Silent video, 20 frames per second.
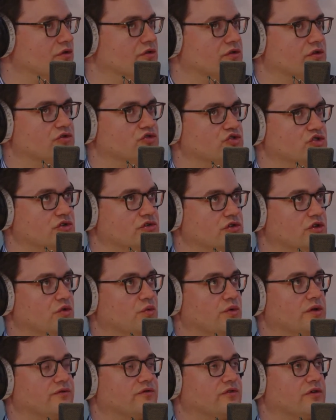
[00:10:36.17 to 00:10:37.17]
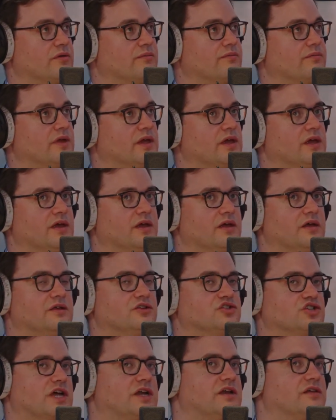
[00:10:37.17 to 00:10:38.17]
So Jolo went from
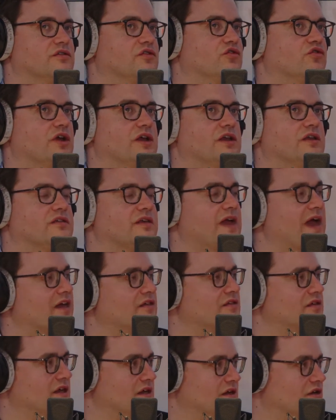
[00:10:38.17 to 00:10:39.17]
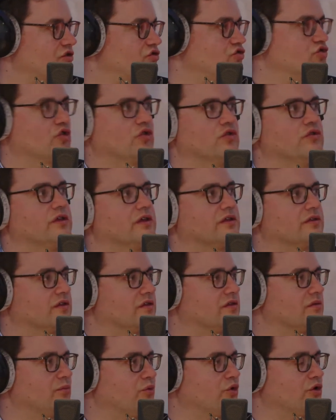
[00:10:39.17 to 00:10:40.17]
China's greatest asset, controlling this
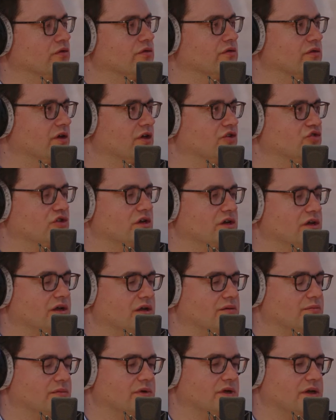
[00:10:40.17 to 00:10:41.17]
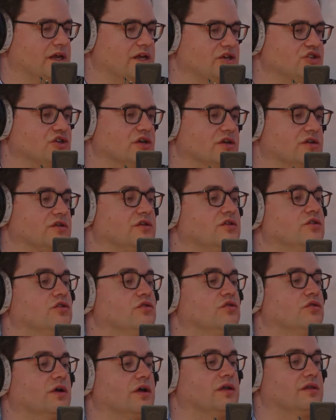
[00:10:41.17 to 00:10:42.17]
important country in Asia,
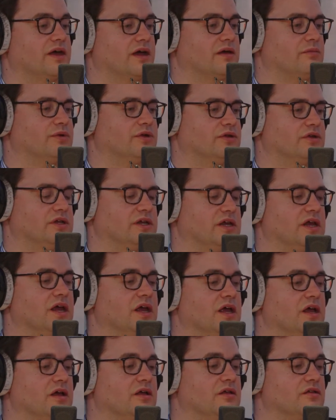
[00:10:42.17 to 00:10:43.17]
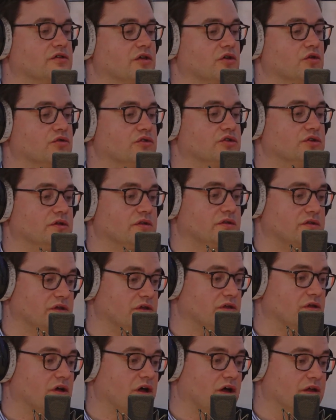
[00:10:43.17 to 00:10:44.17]
to a liability. So
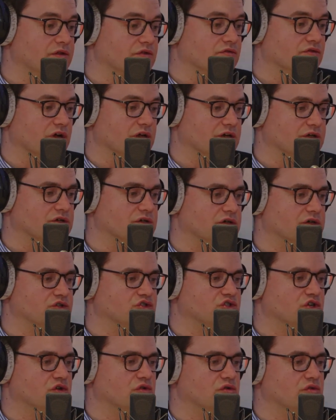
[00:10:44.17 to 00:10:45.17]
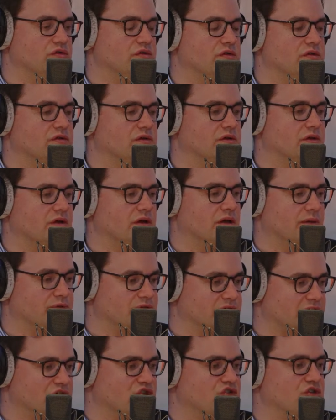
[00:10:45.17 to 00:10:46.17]
still on the run, Joe's
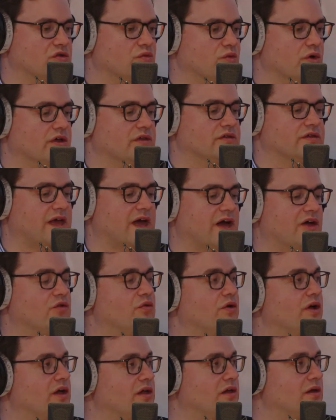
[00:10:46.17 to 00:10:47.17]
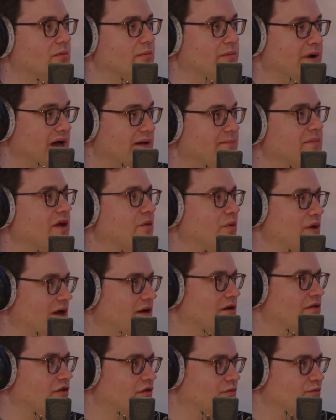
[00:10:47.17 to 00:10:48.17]
obsession was, how do I buy my way out
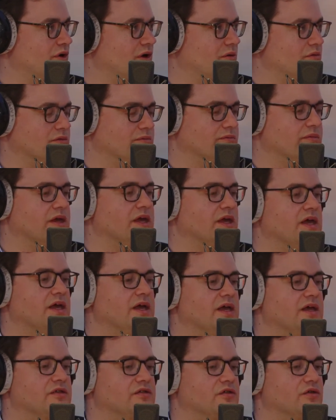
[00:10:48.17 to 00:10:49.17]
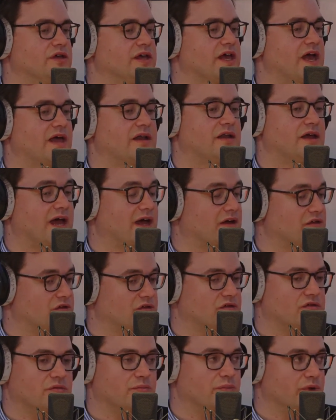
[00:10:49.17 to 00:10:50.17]
of this problem? So he had access
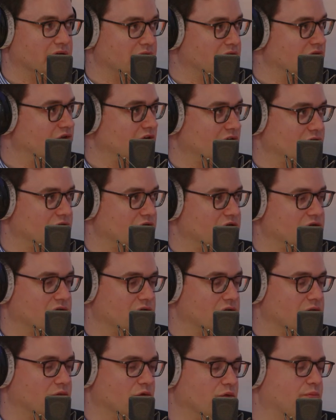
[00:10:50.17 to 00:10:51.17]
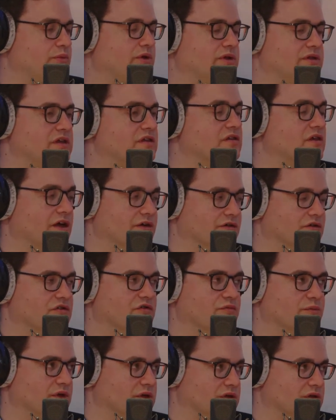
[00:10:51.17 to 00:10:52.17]
to billions of dollars still, or at least hundreds of
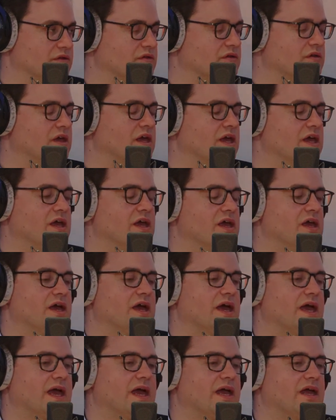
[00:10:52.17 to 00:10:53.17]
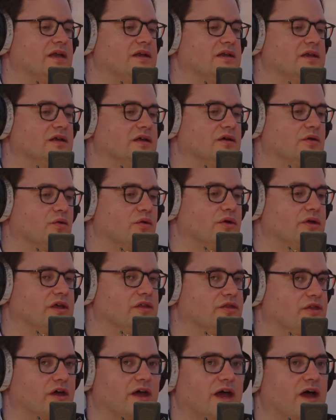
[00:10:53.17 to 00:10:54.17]
millions. And he
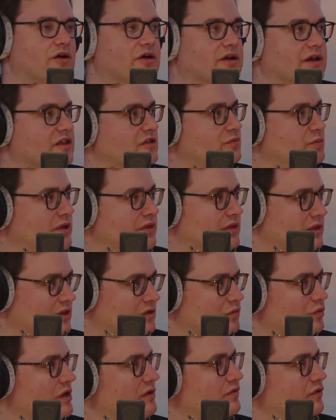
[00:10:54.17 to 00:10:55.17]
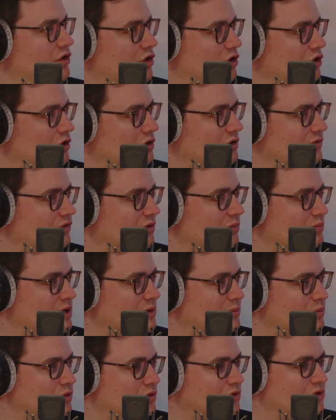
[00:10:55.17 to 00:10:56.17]
thought, how can I spin this? We even heard from
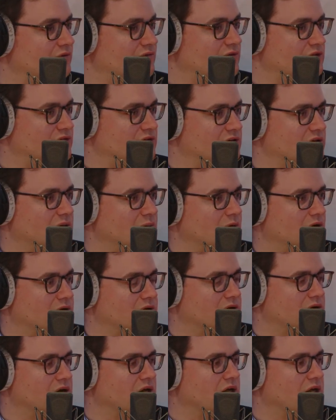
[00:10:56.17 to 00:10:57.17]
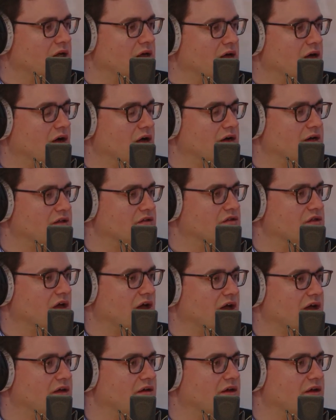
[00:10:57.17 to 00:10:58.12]
people that visited him on his yacht.